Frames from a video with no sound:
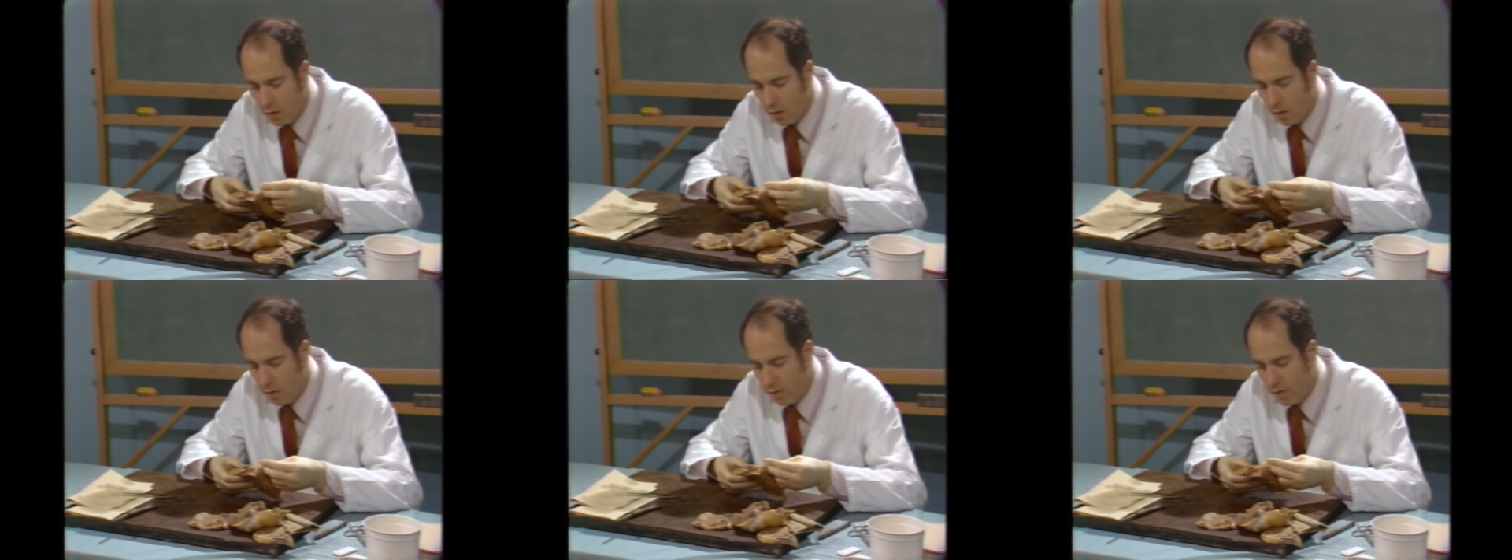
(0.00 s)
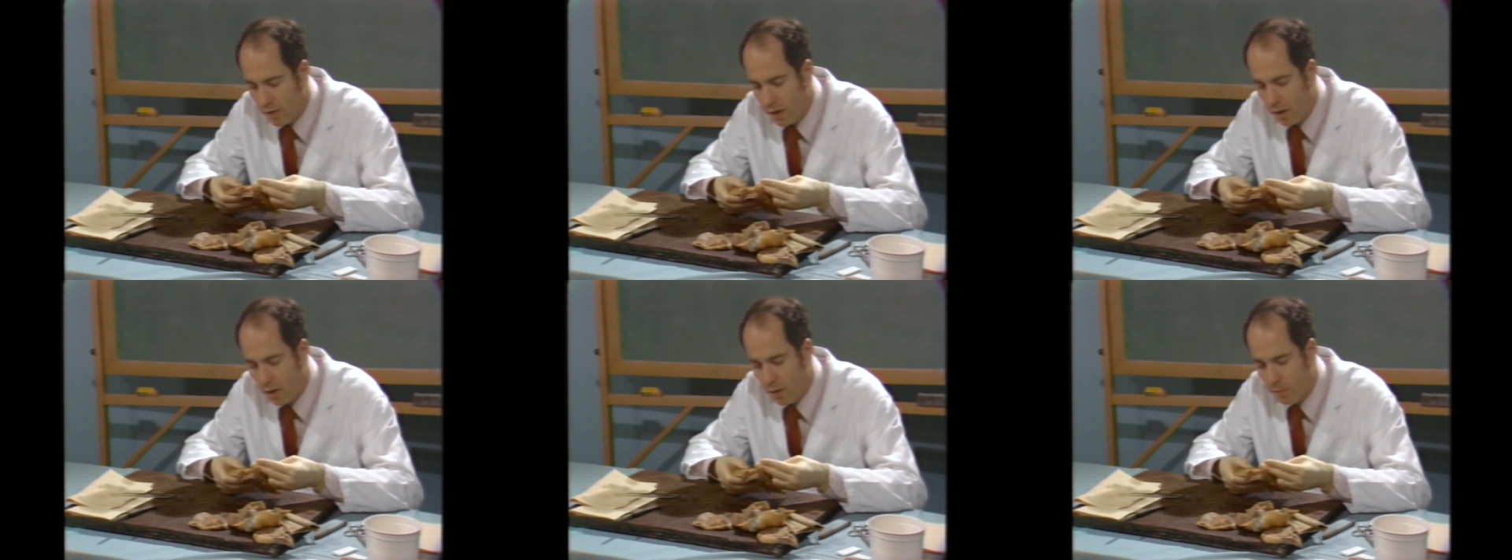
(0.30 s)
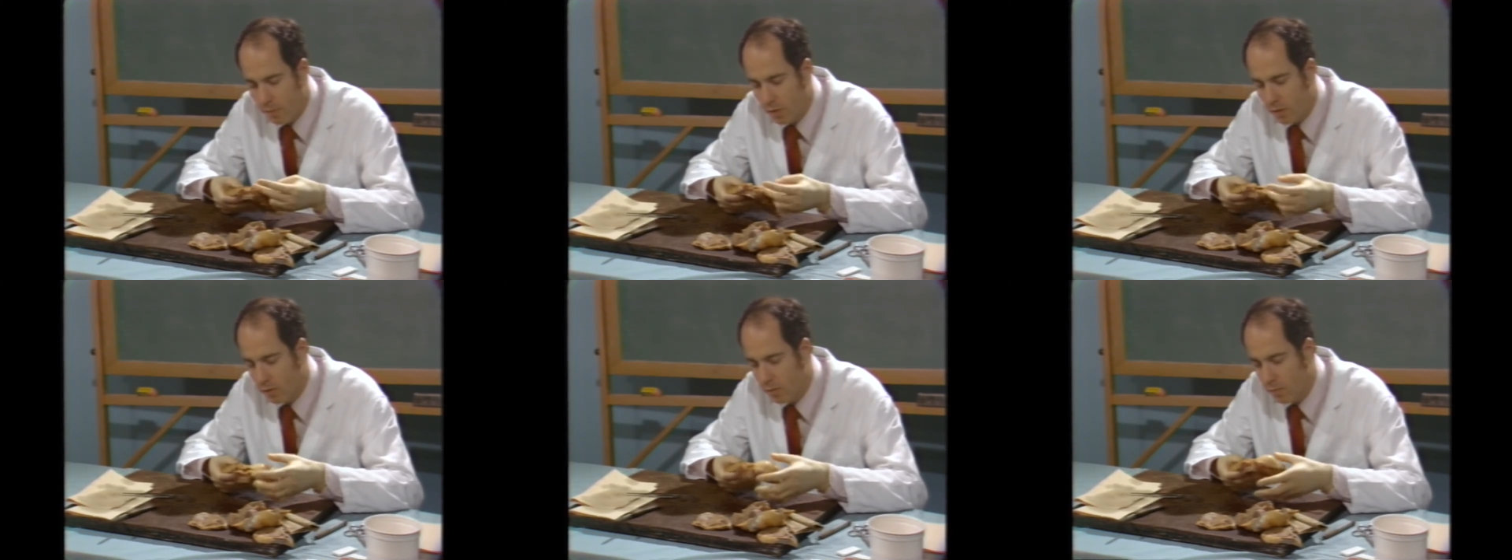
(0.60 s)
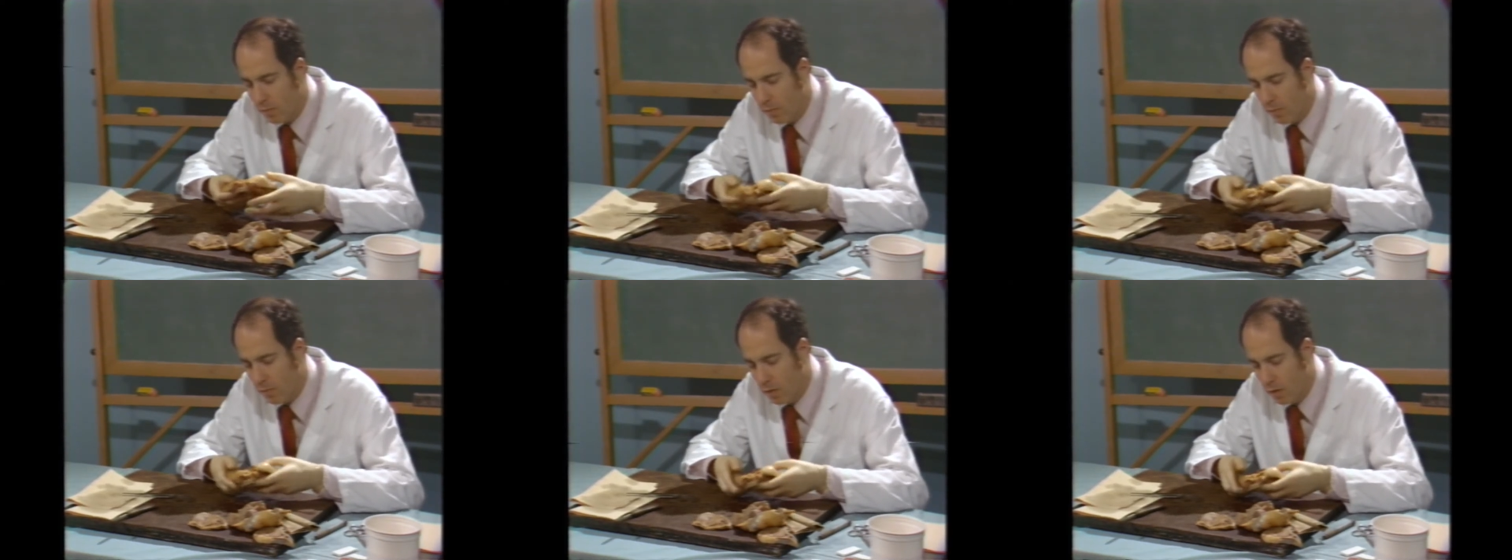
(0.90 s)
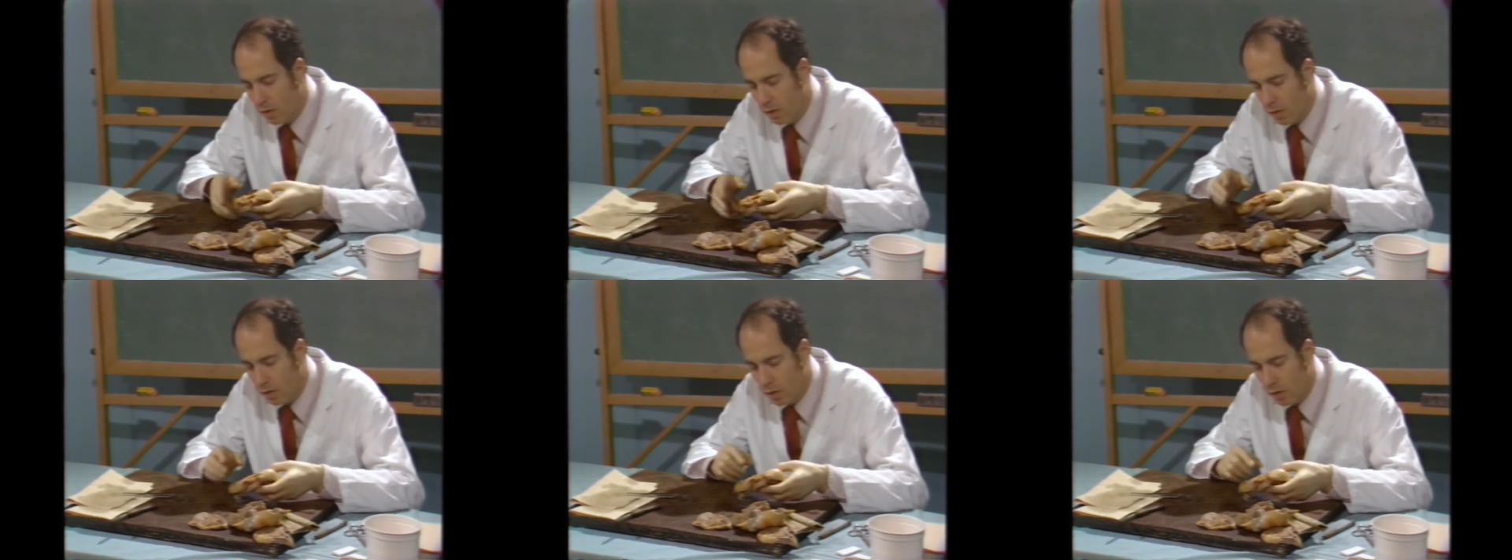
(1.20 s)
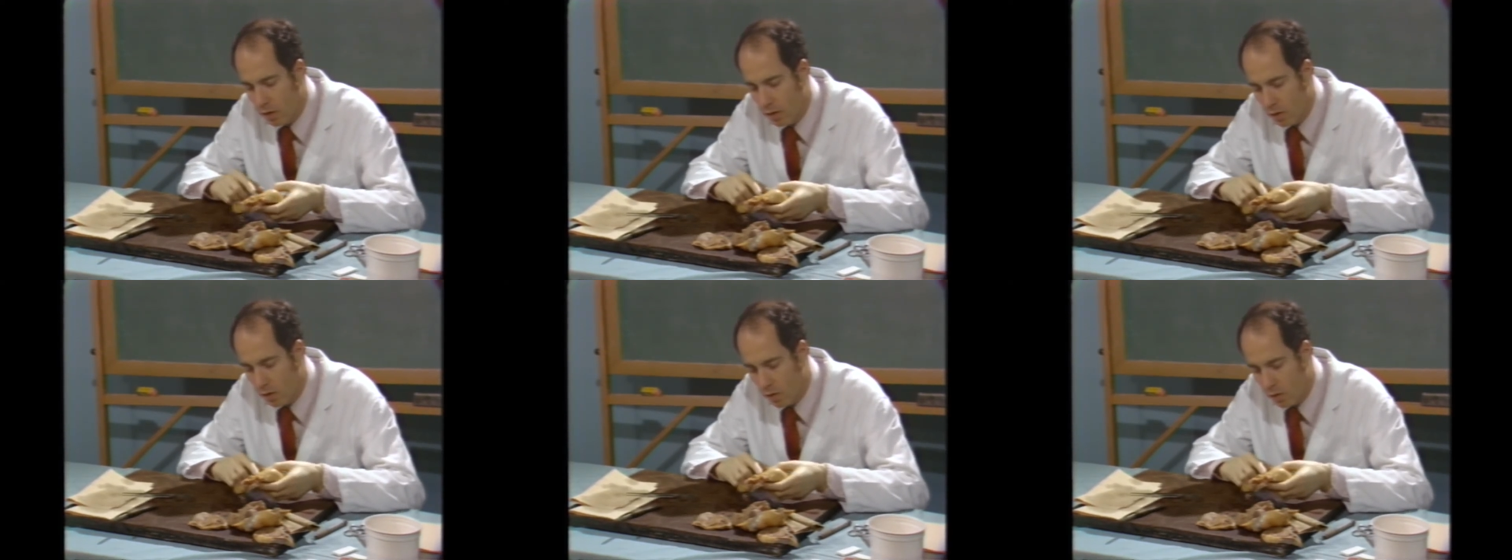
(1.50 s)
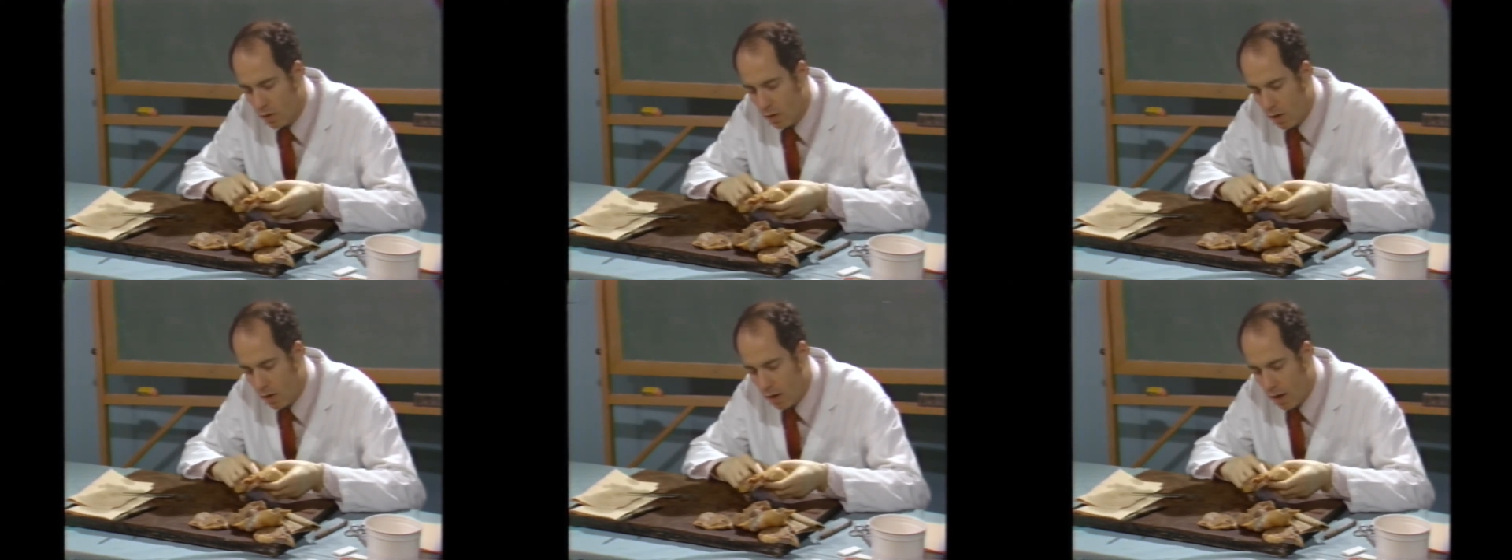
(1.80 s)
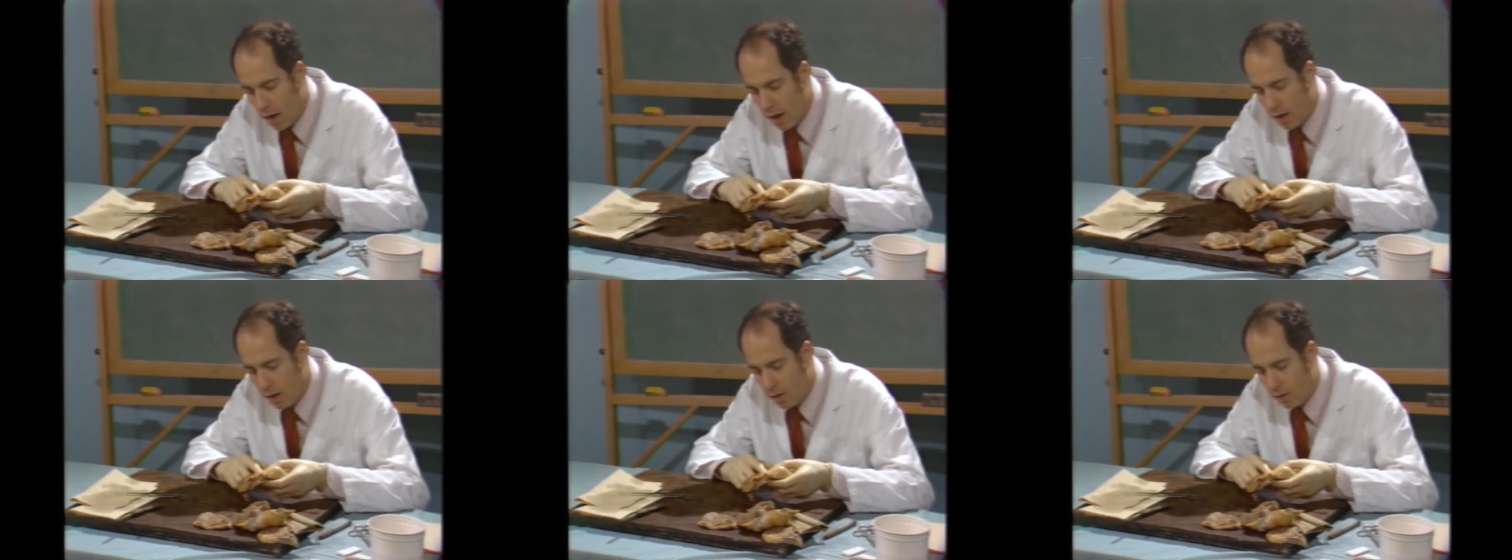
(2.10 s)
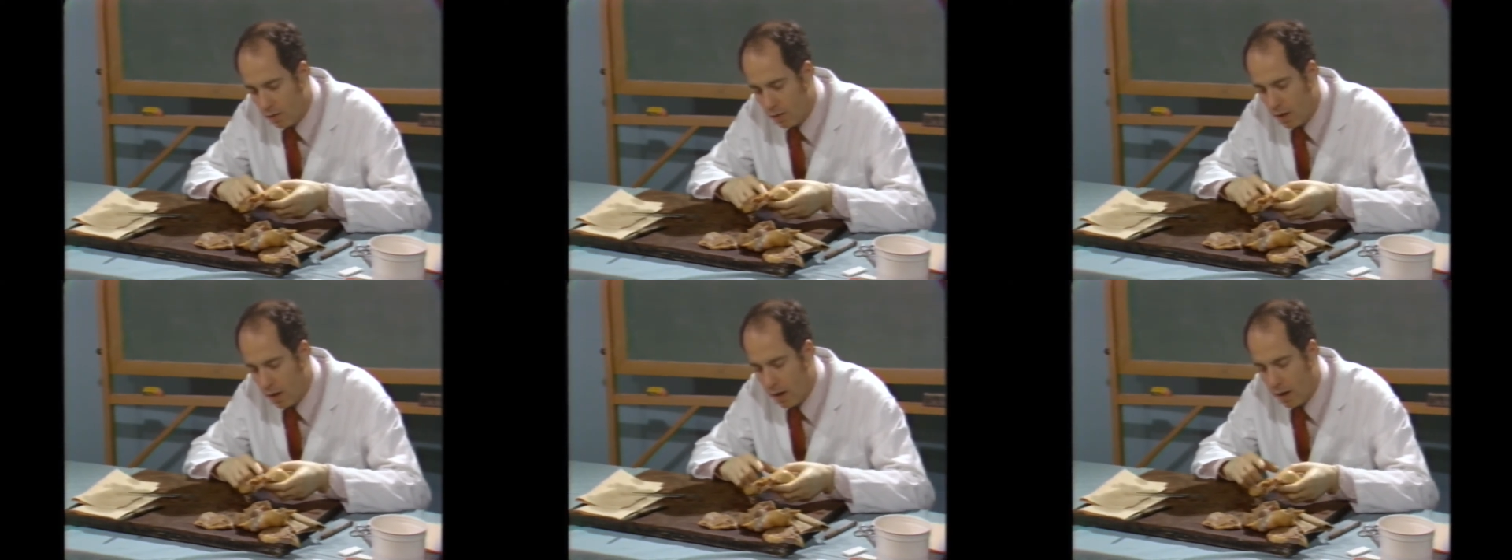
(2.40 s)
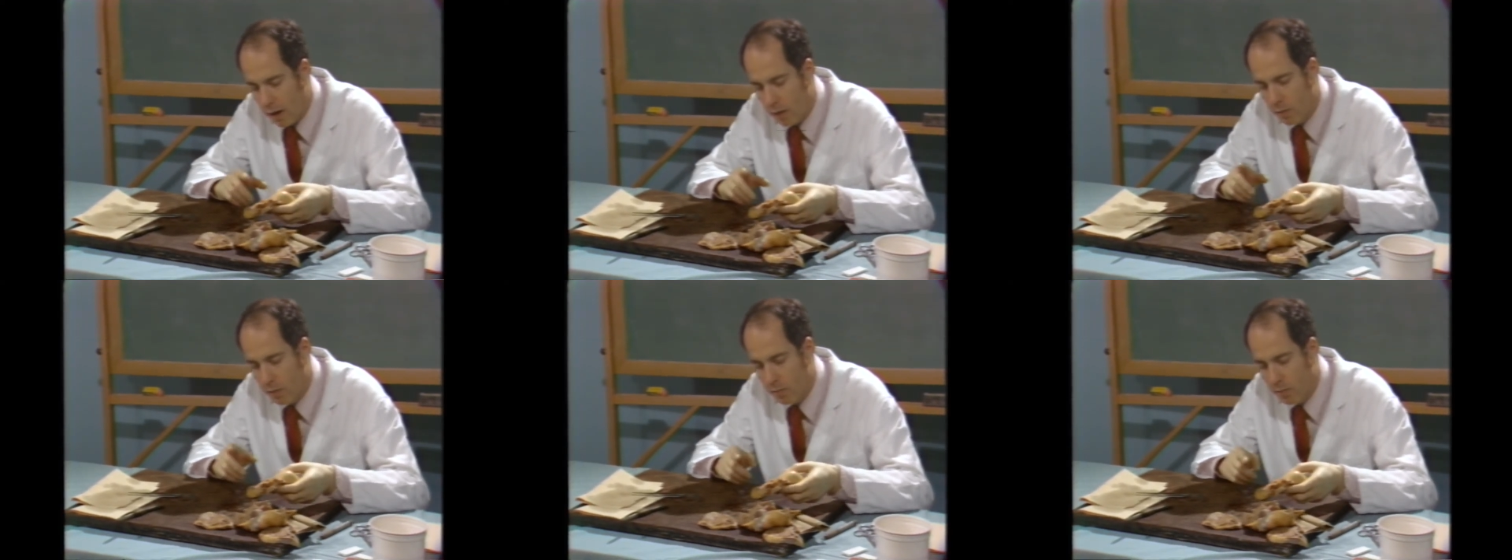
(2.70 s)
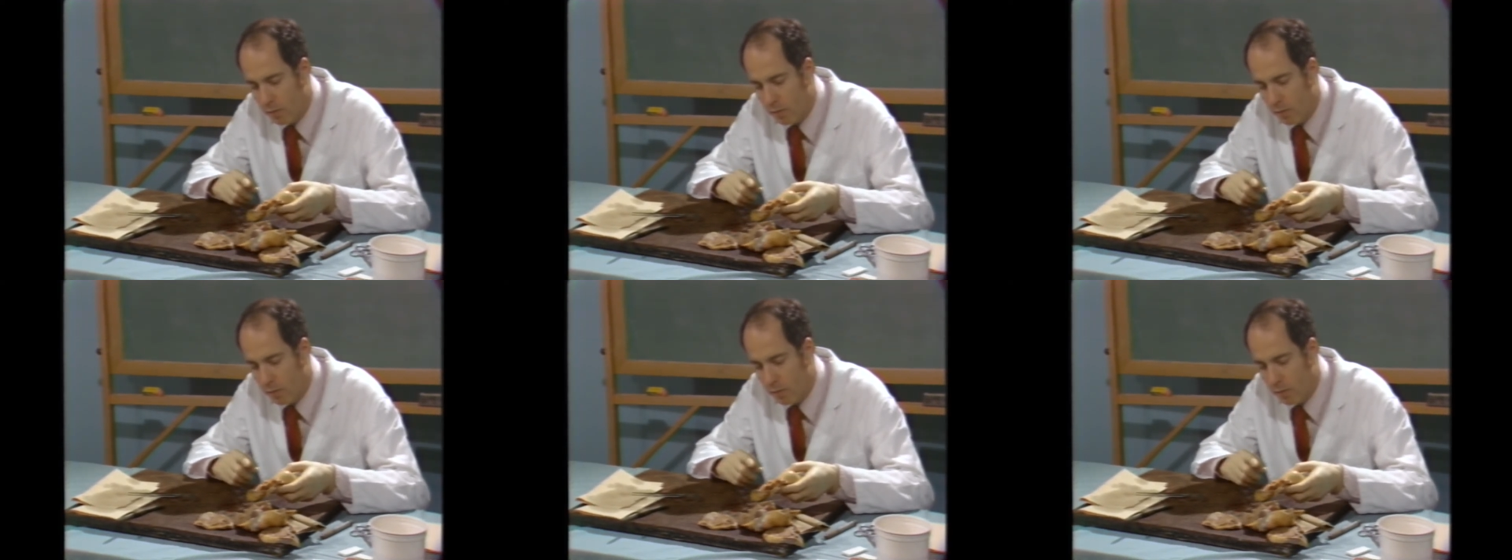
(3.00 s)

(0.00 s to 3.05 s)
develop this uh, endocarditis. Now, I would